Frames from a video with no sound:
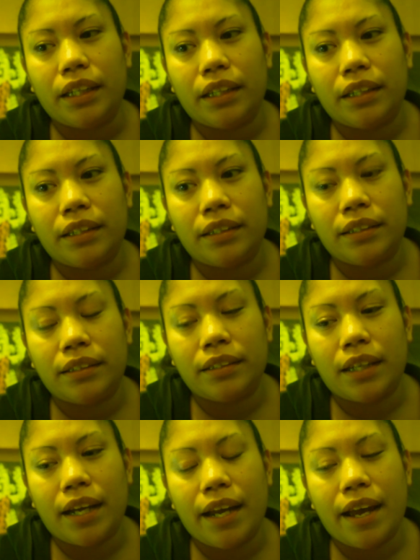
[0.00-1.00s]

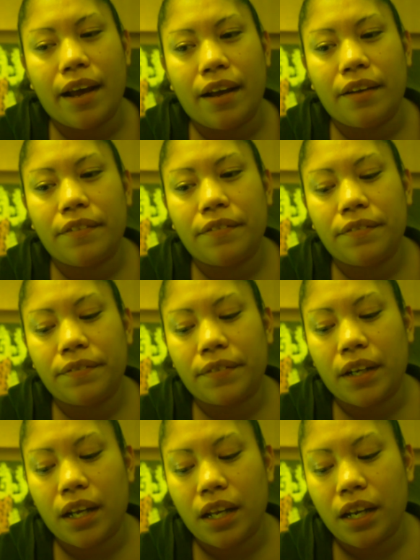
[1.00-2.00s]
And I have
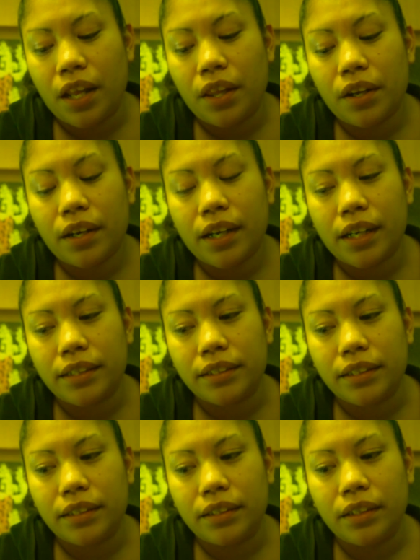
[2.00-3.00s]
another
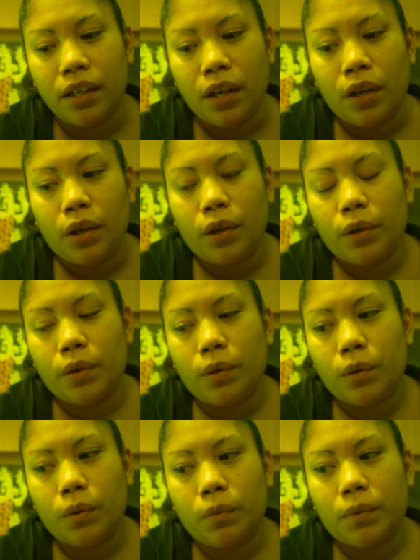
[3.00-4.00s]
cousin
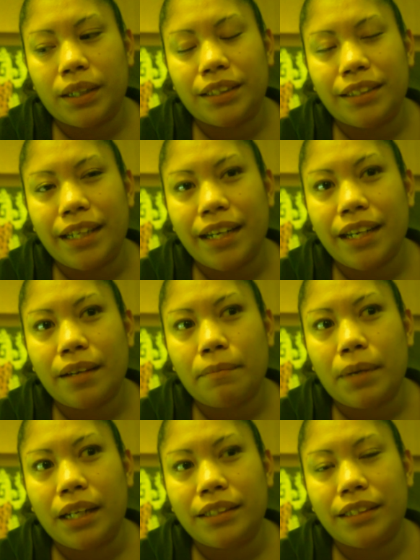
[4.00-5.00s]
who was taken
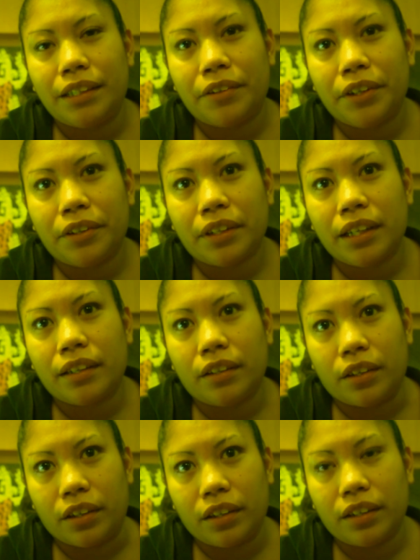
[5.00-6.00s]
by serial
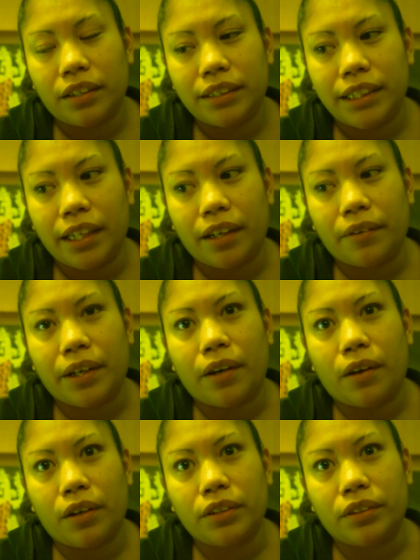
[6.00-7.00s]
killer Terry
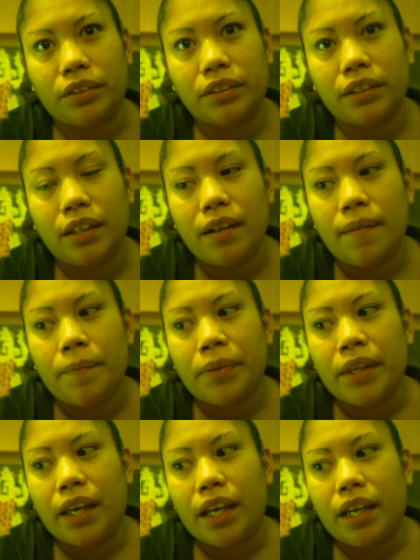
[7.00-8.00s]
Arnold
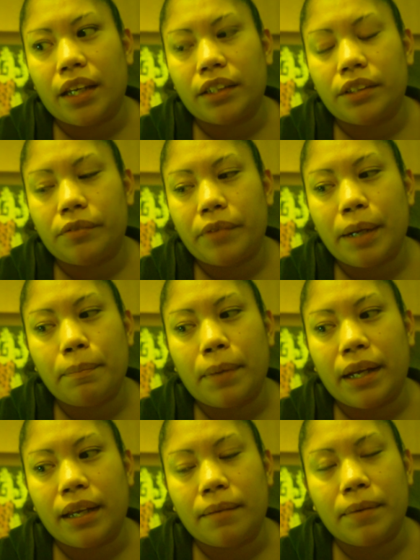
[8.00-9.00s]
and raped
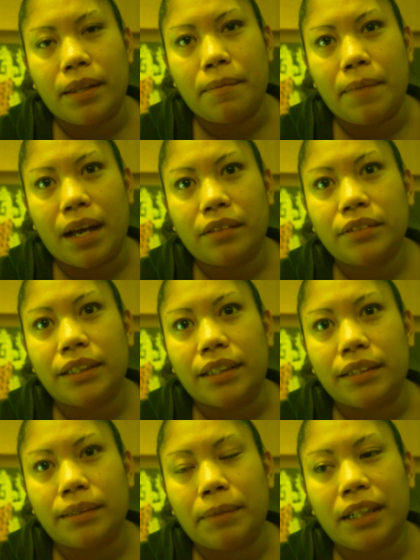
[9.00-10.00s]
by him in the
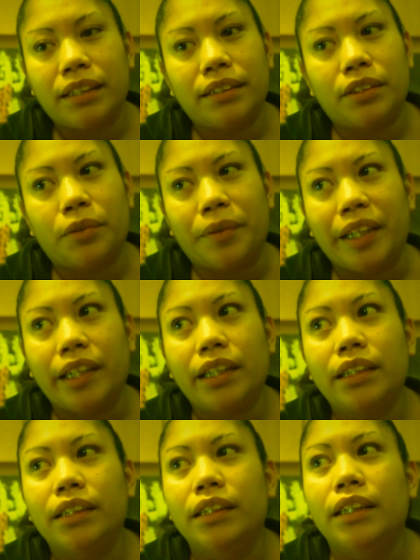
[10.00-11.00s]
mountains, my cousin
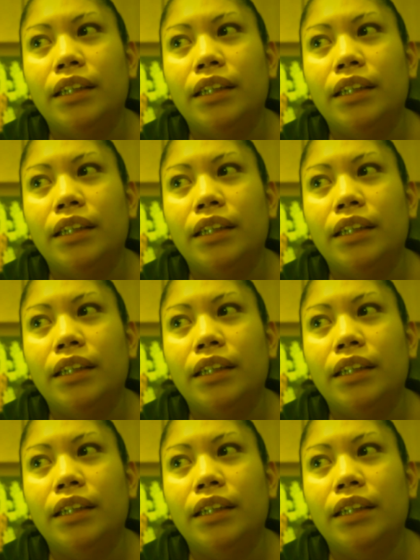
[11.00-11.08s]
Dorina.